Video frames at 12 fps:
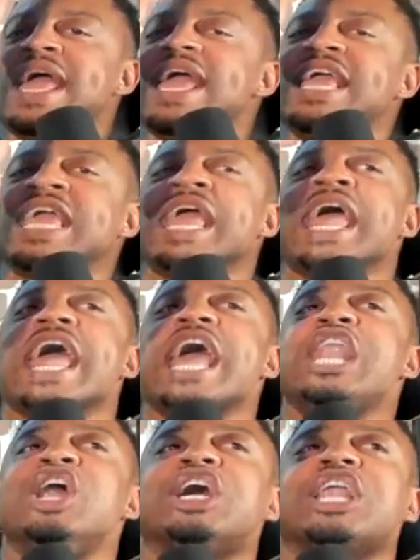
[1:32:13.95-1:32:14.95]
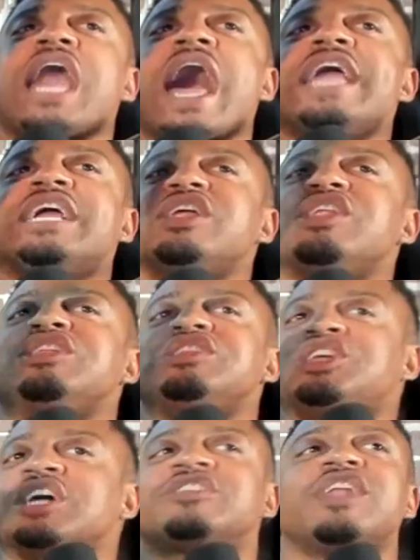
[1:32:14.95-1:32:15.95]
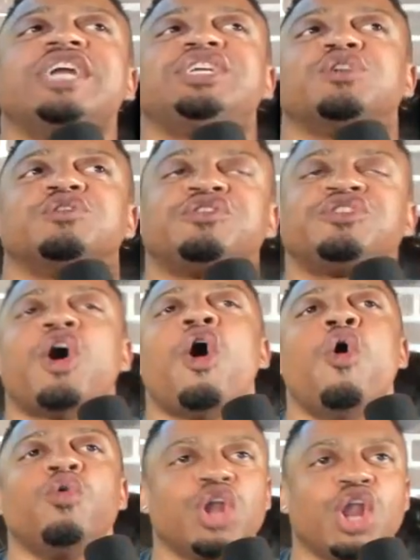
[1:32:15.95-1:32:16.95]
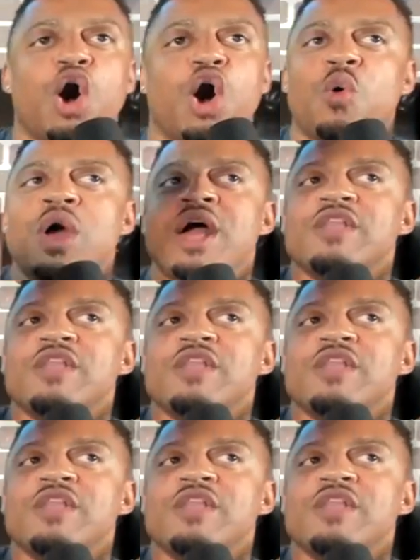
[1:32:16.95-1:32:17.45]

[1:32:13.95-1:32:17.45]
It looked like just let your soul glow.